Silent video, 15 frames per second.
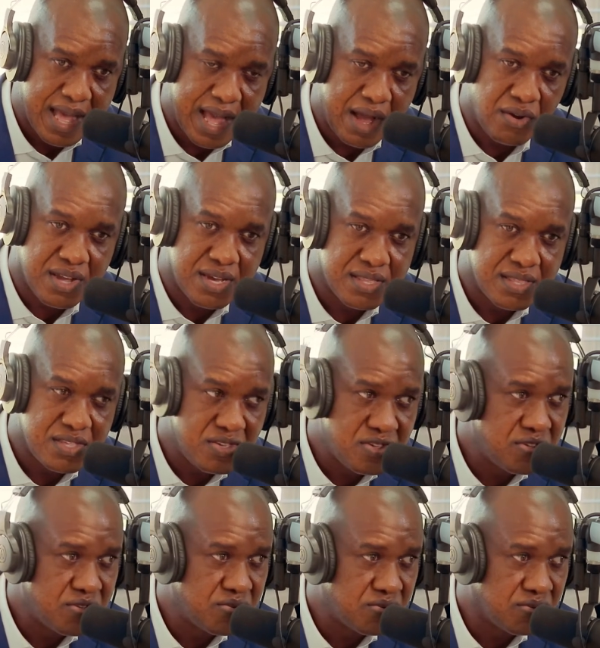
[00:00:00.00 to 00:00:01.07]
how could
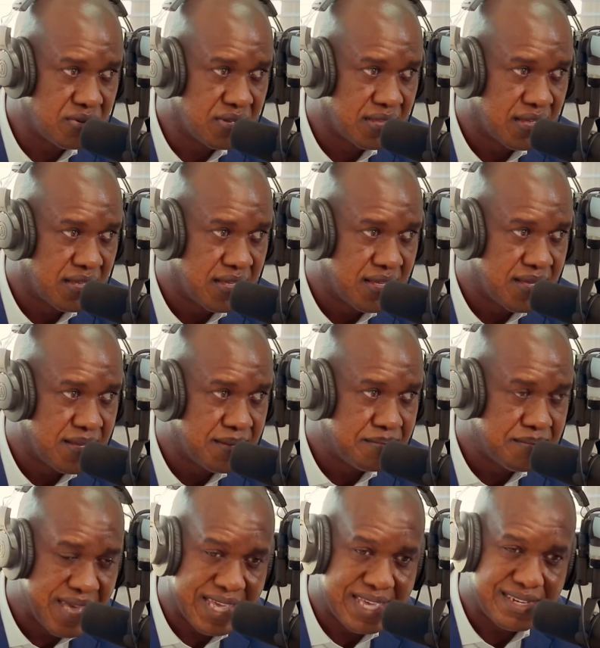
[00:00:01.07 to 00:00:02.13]
you
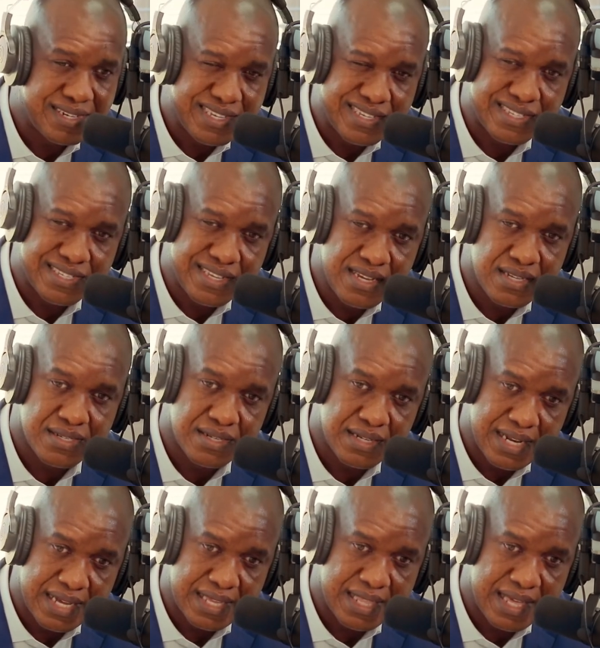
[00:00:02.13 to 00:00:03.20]
make a decision
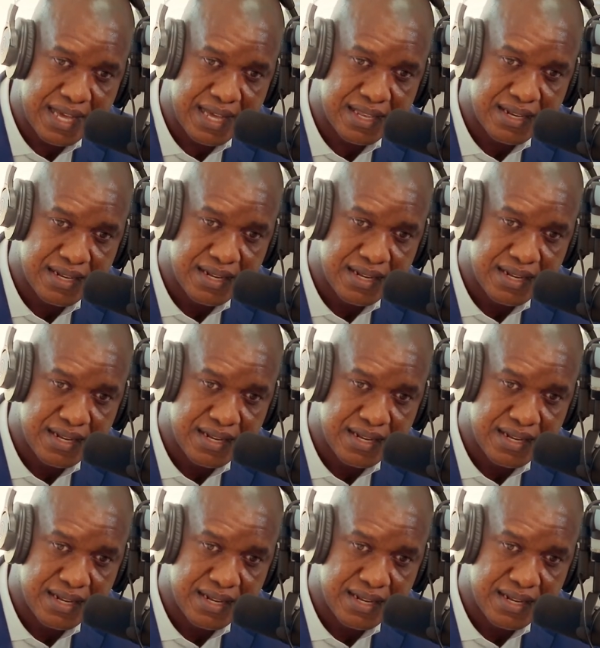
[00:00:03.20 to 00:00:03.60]
like that